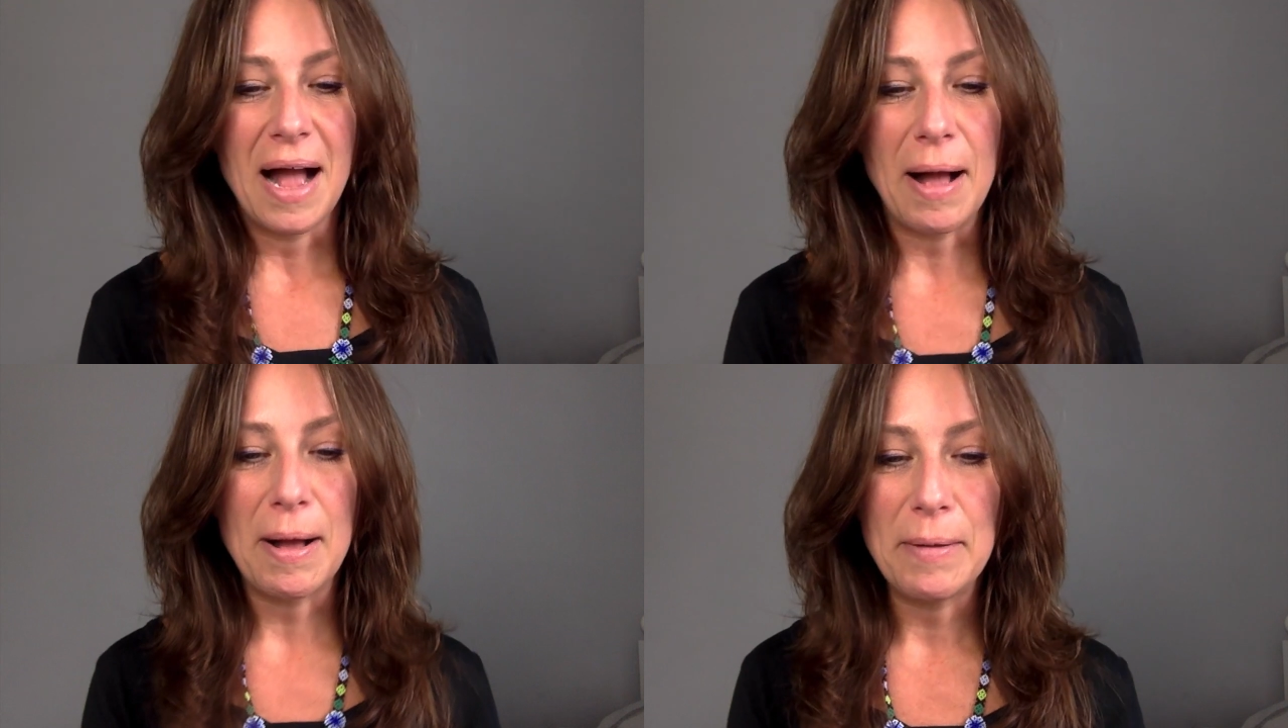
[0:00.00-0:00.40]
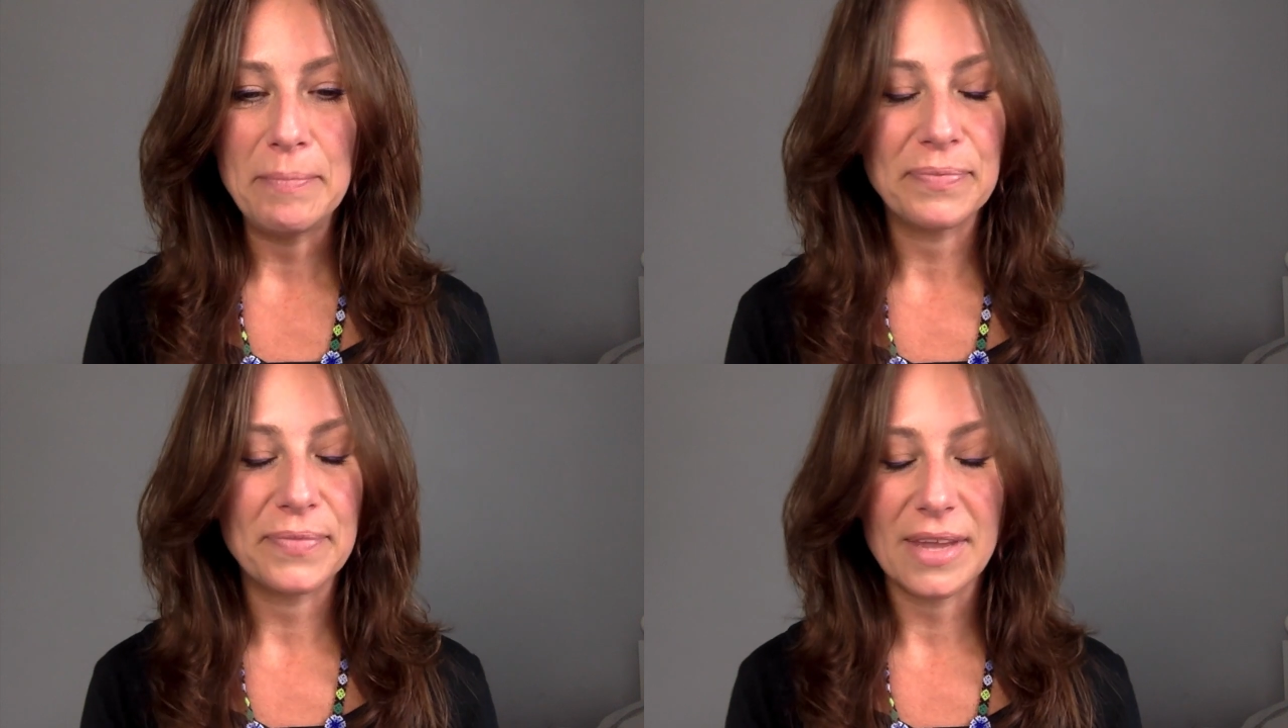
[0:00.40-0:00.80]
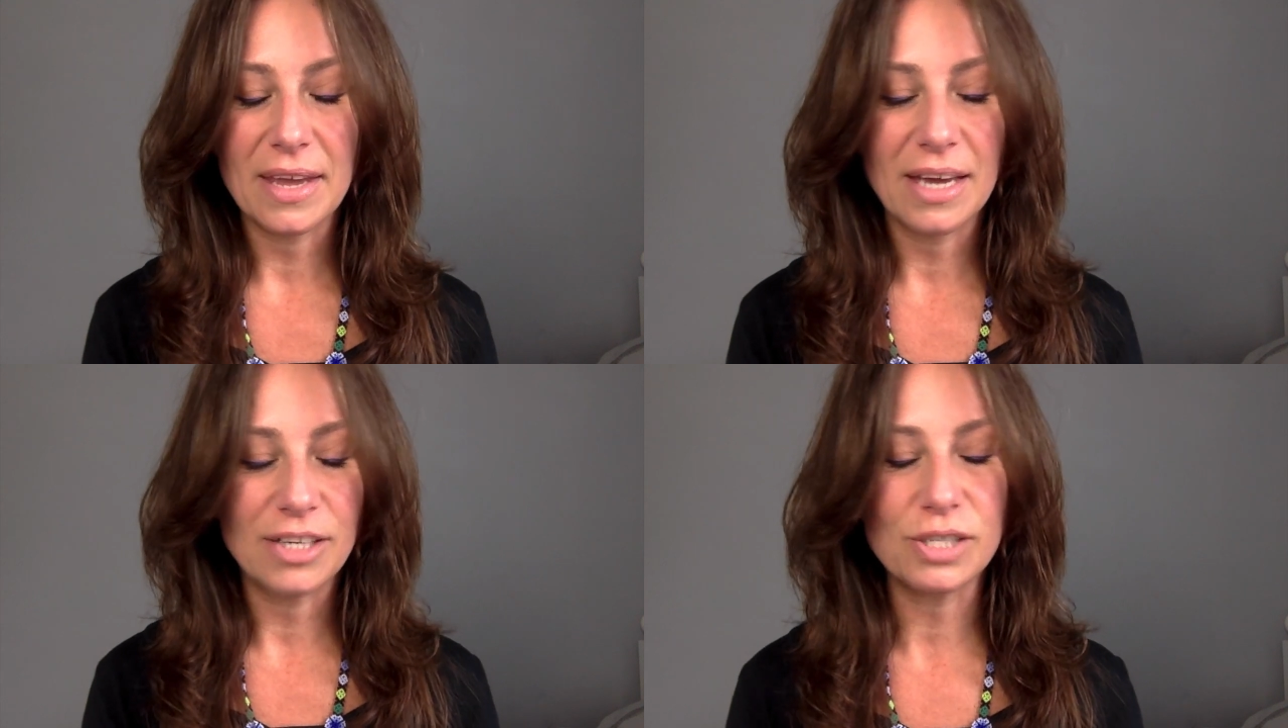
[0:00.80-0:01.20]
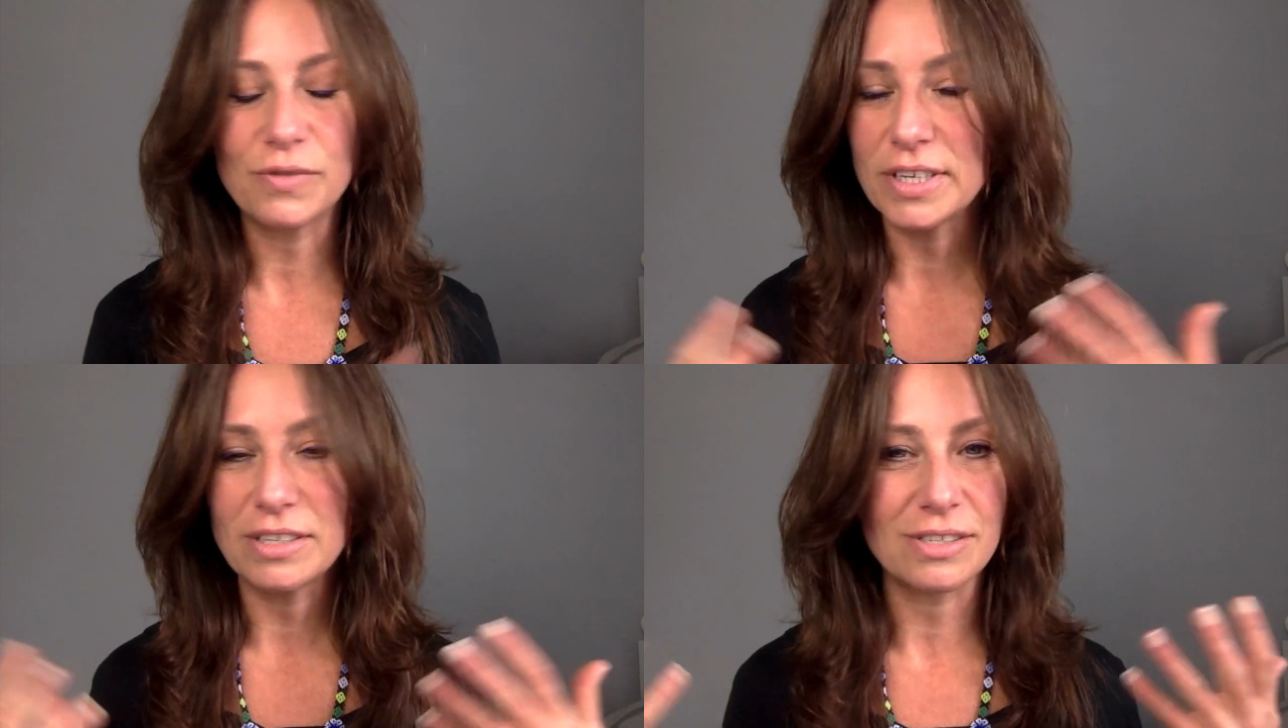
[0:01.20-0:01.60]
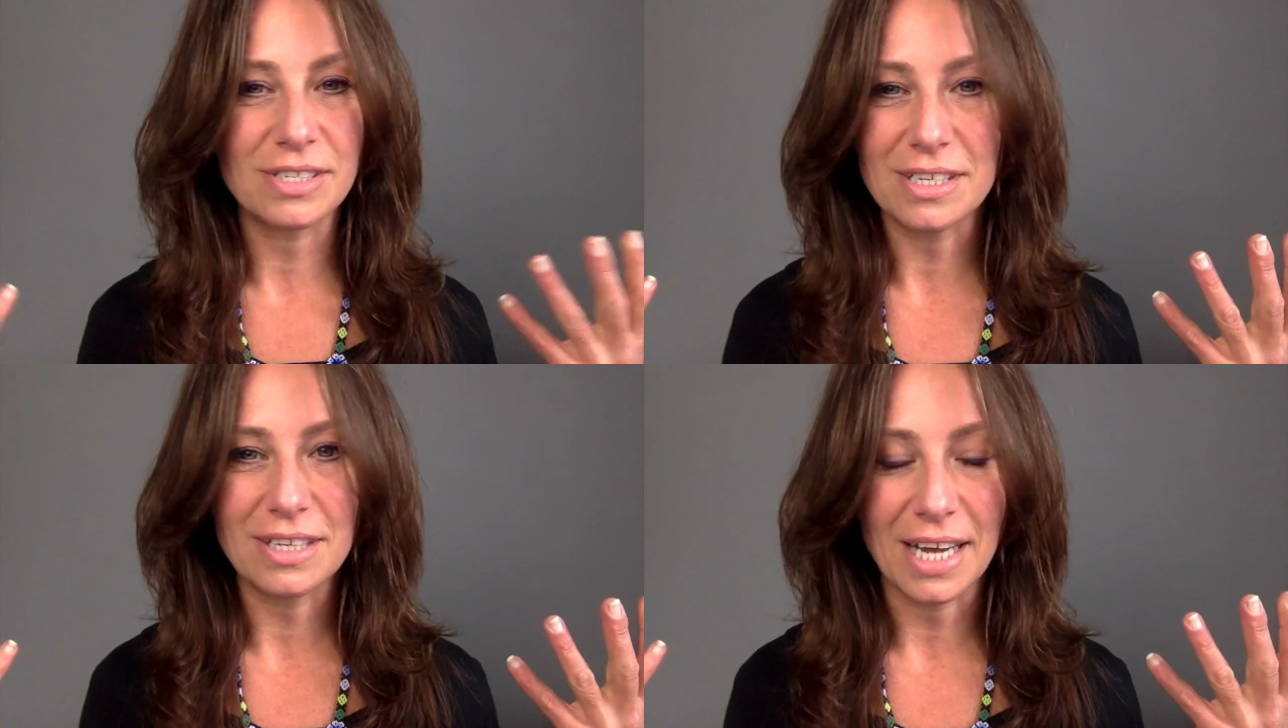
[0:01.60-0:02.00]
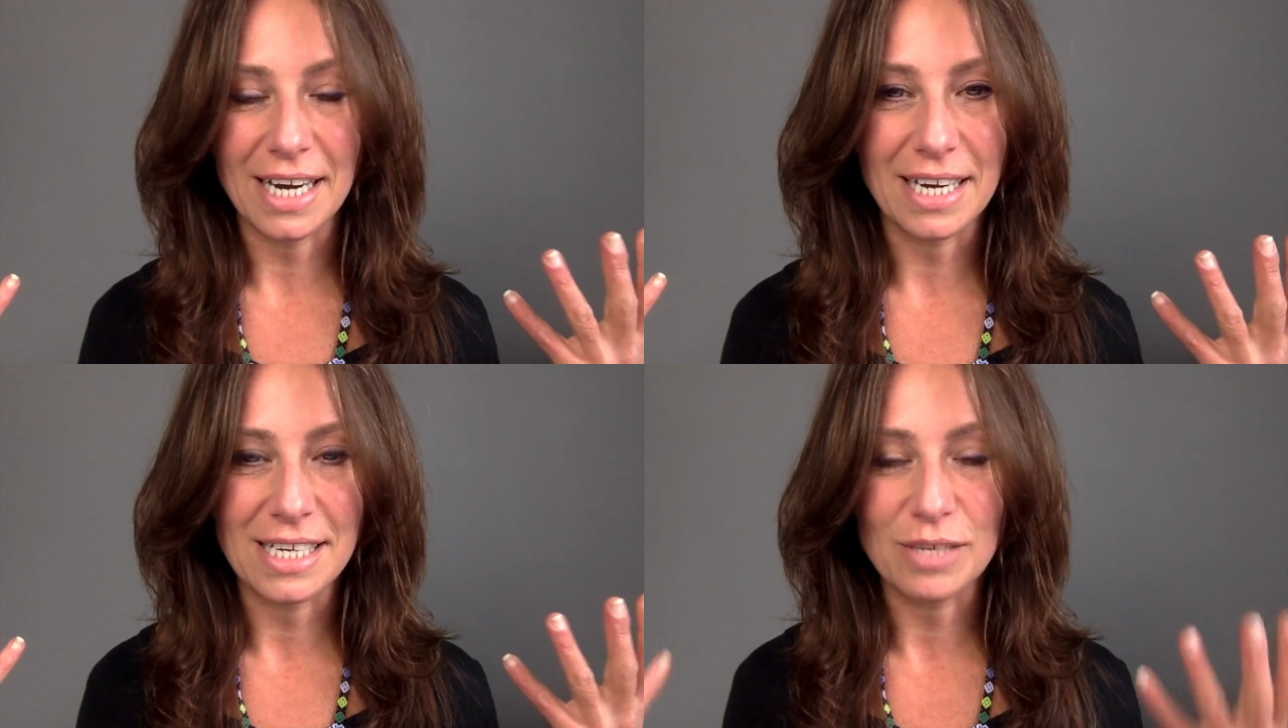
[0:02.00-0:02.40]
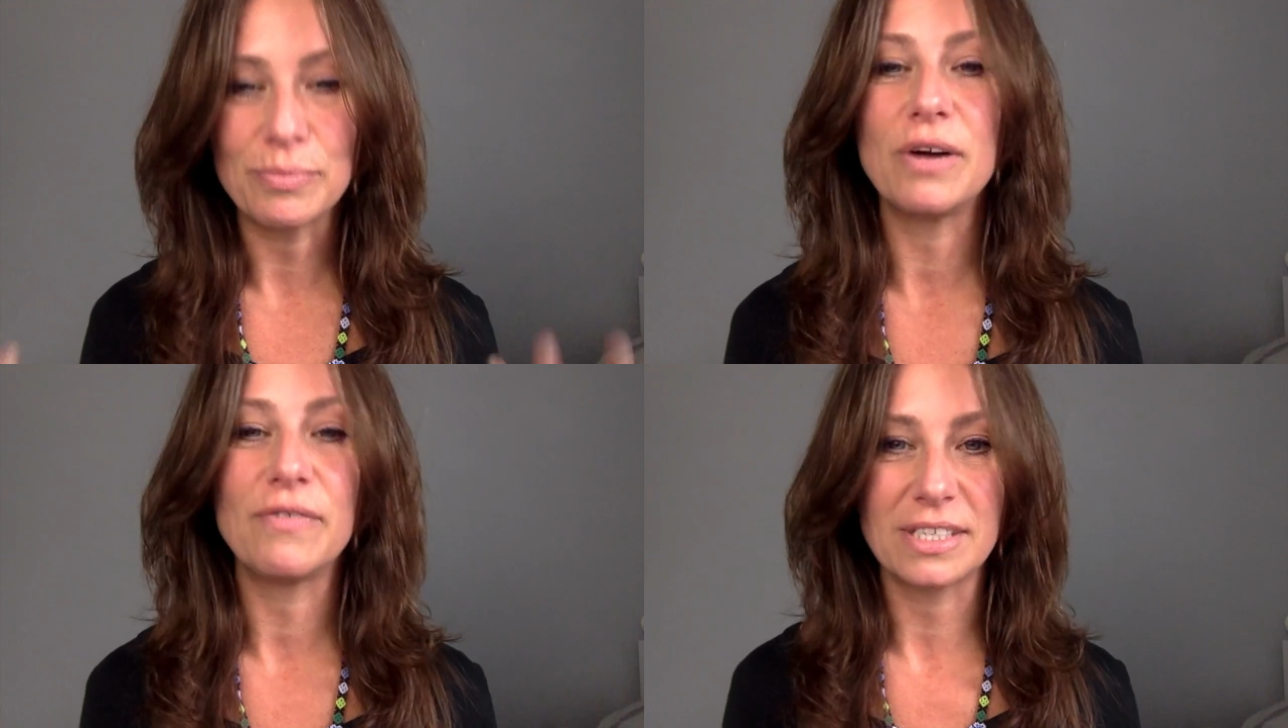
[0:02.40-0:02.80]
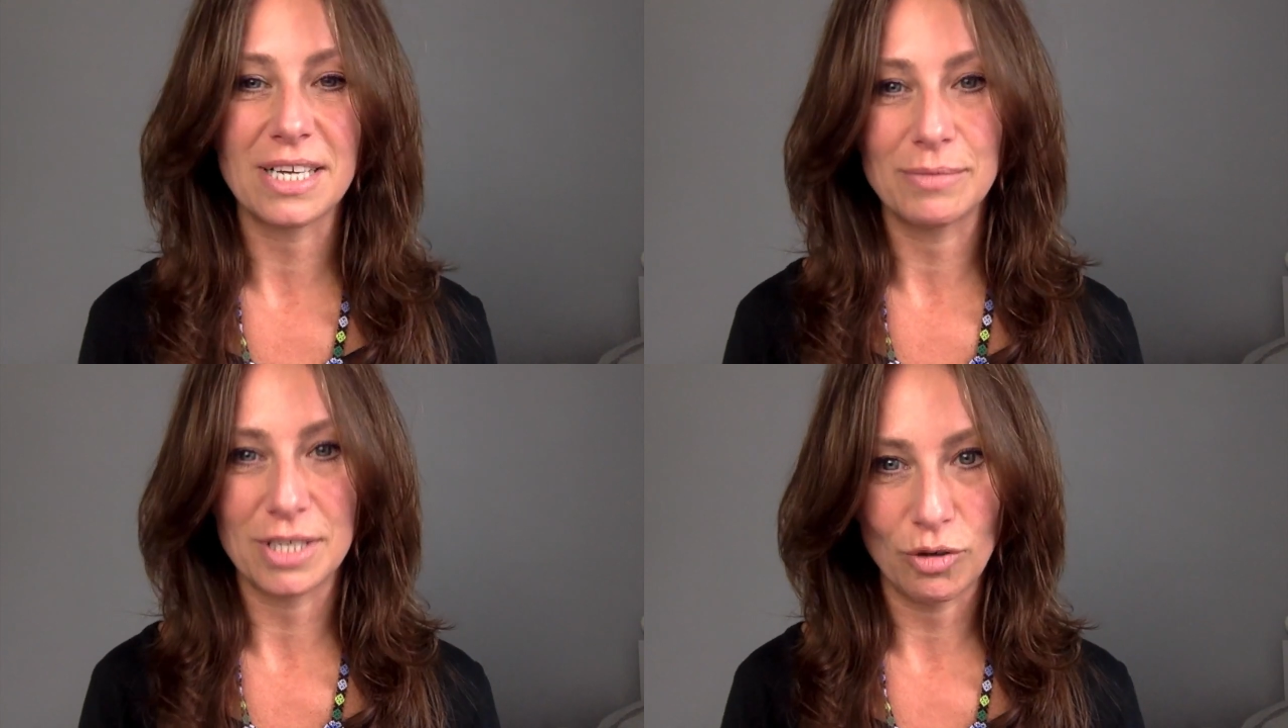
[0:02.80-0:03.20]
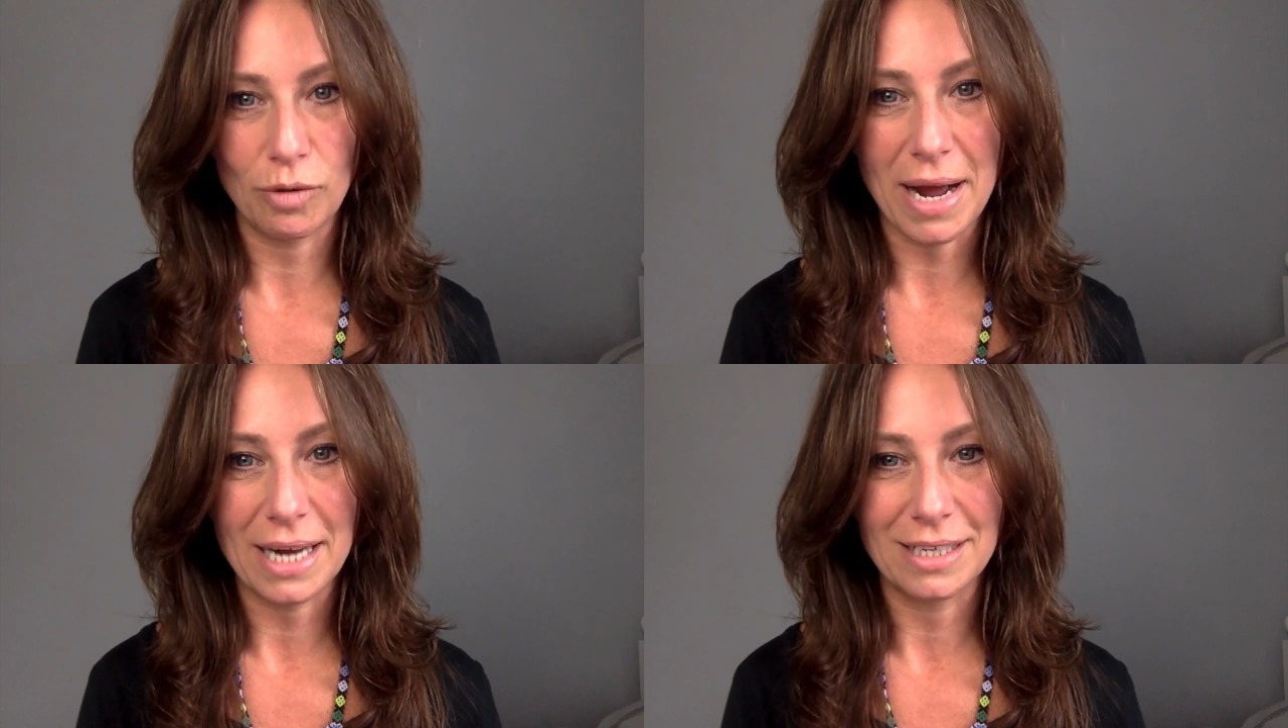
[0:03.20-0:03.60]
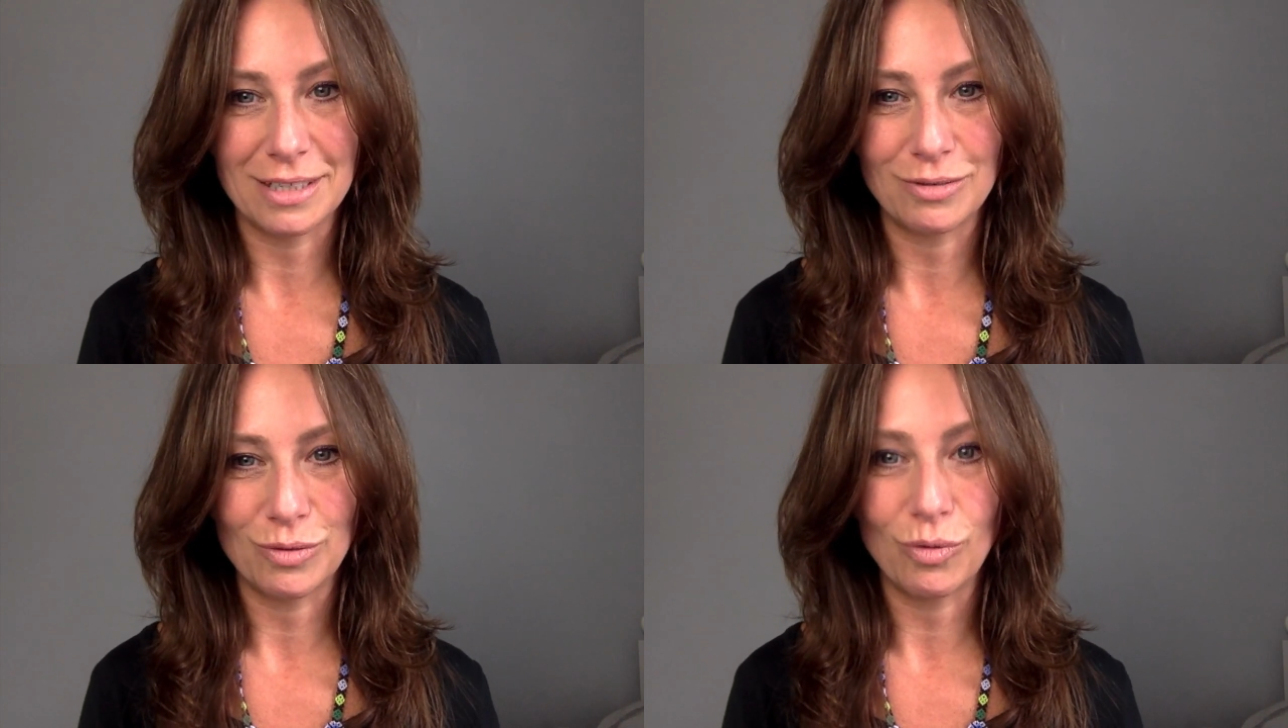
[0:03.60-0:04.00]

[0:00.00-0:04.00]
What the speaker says: It just feels like it's the perfect time to look back at